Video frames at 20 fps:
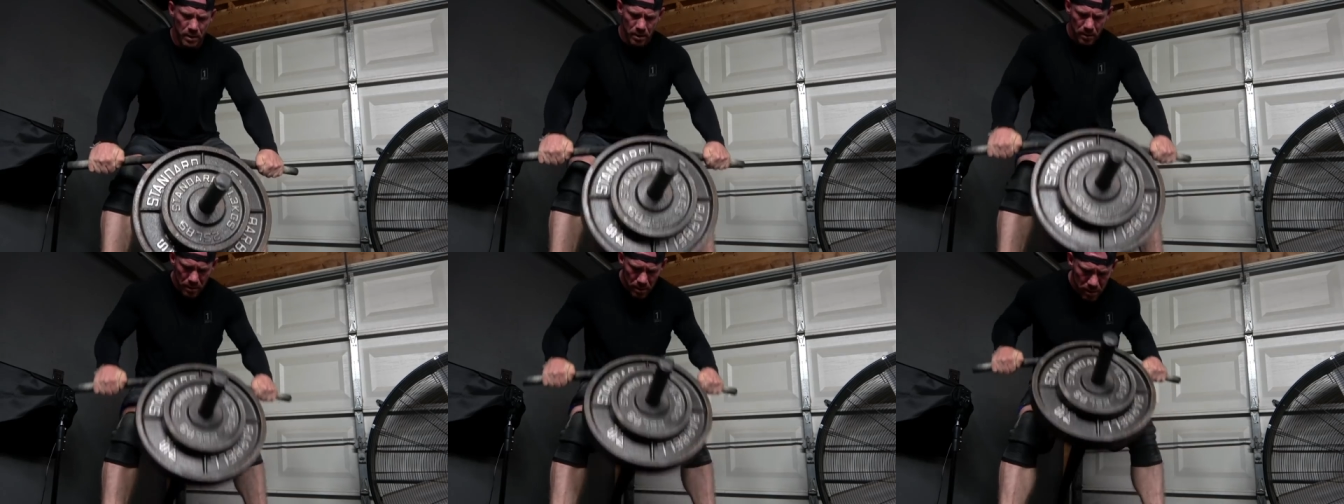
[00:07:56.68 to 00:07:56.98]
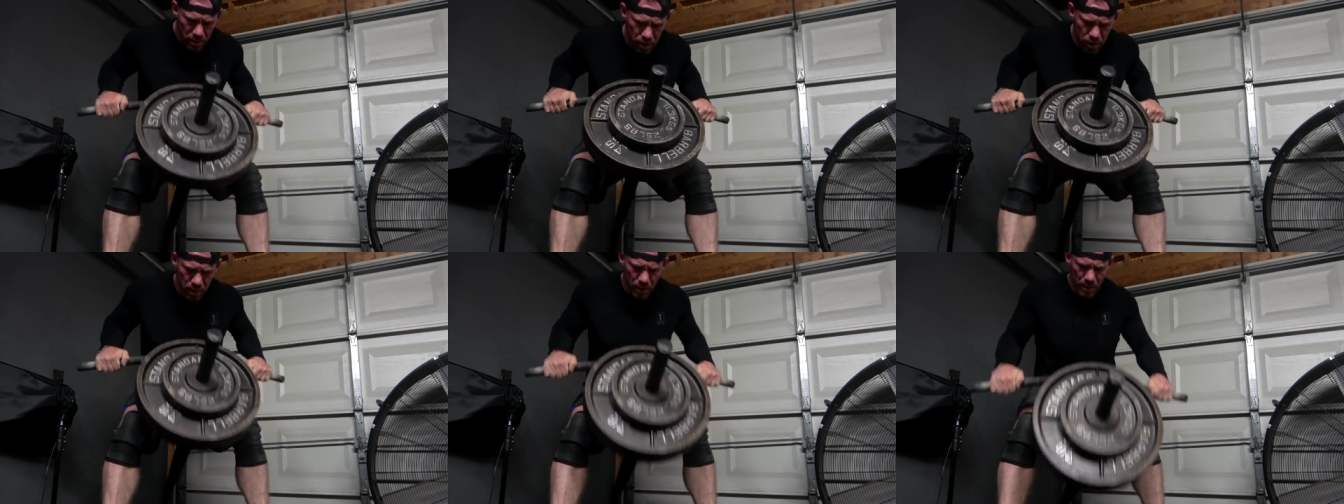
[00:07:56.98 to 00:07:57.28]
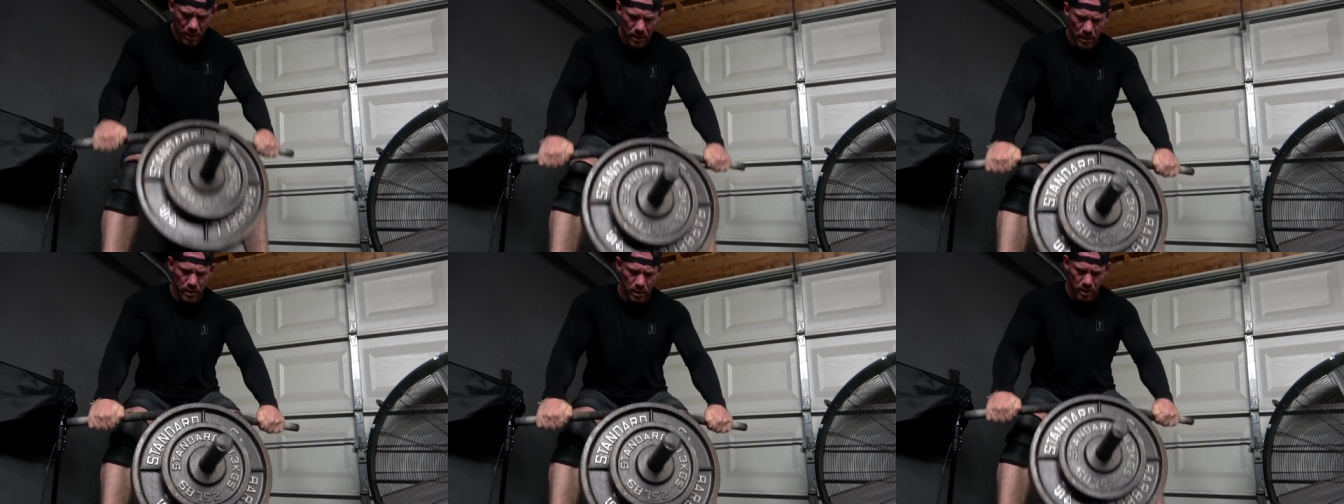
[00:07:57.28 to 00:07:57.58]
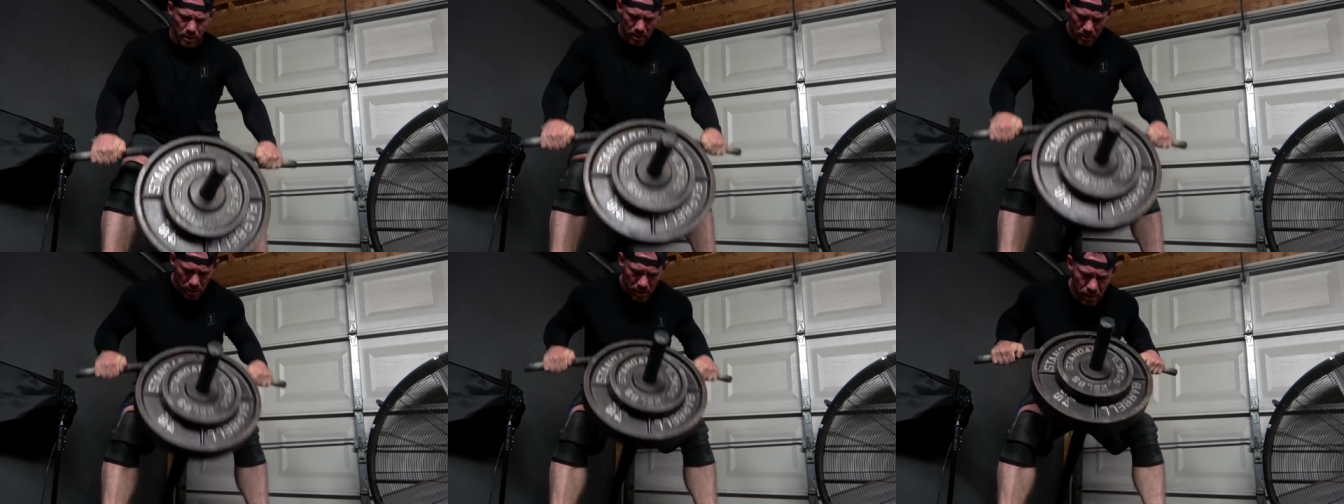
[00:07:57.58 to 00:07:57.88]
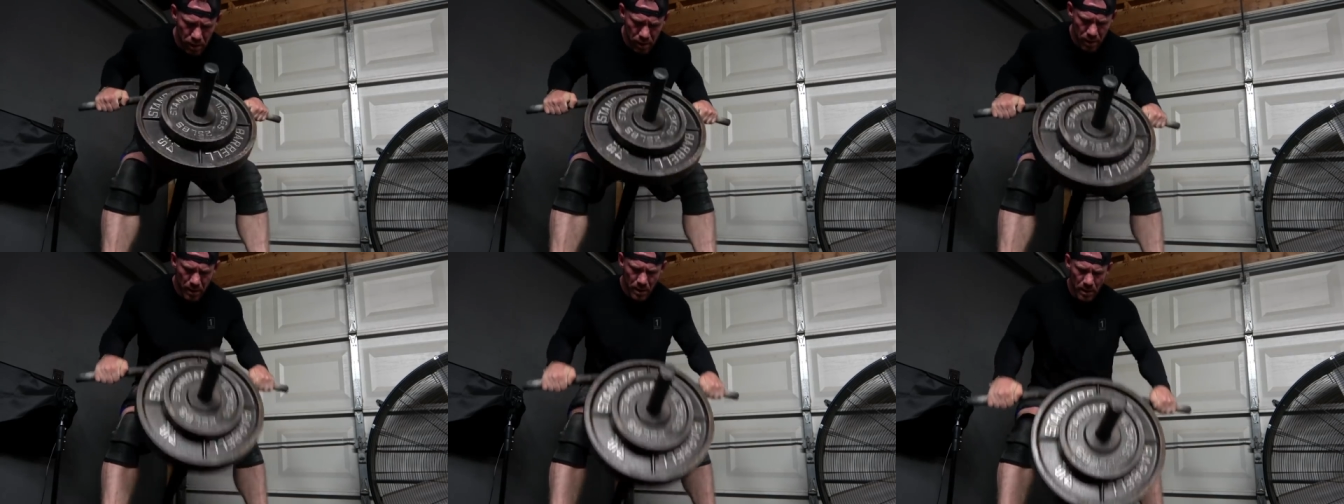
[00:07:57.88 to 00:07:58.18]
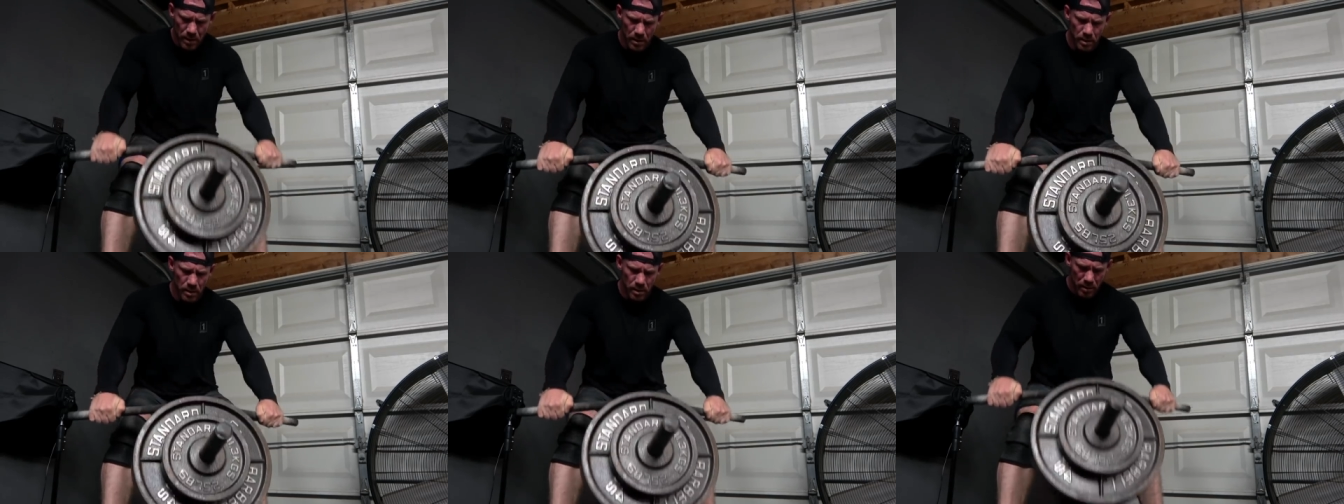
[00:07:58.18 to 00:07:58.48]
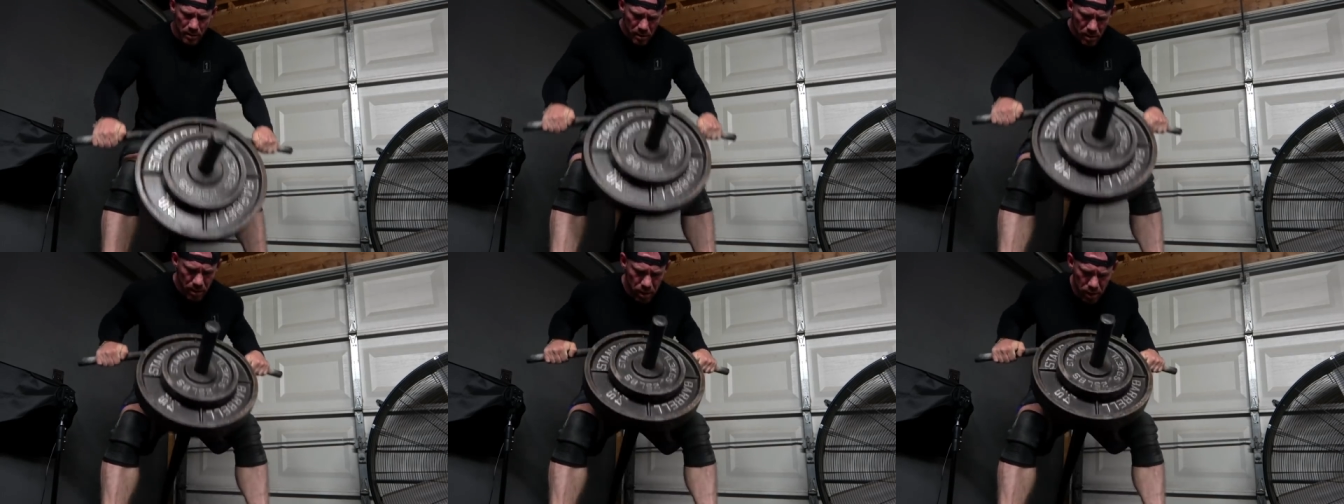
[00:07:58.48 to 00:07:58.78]
to your back, and your upper back
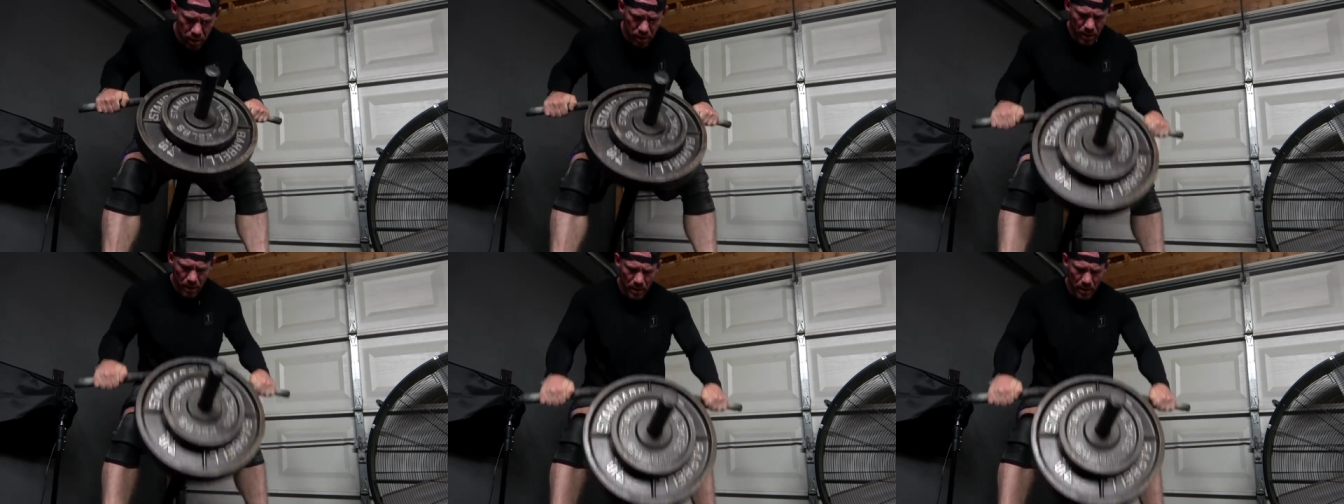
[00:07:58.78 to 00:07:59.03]
being stronger